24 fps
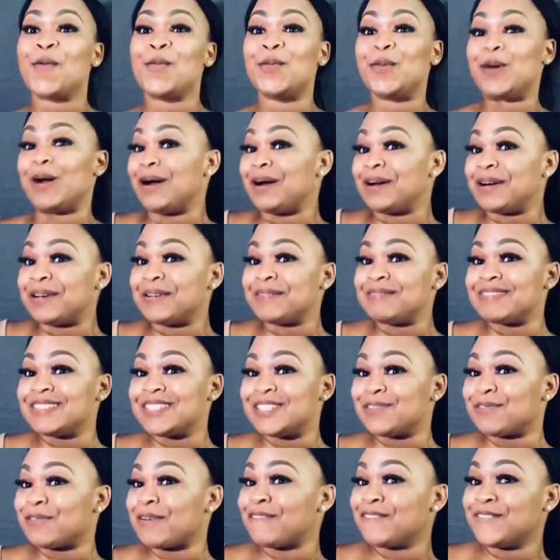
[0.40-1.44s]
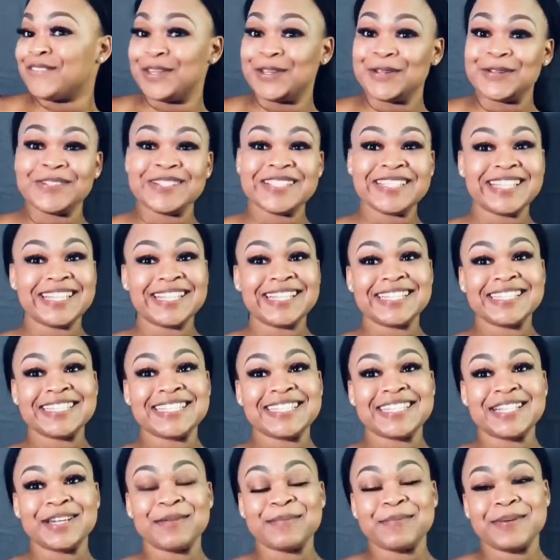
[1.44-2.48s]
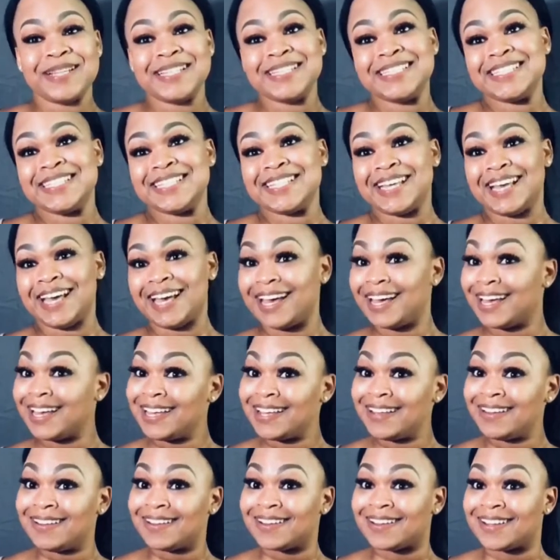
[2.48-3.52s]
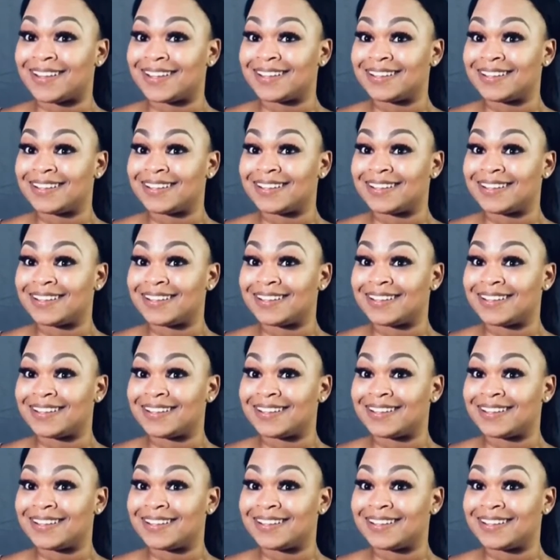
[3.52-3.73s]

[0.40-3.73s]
Welcome to Reviews, Hits, and a Piece of Cake.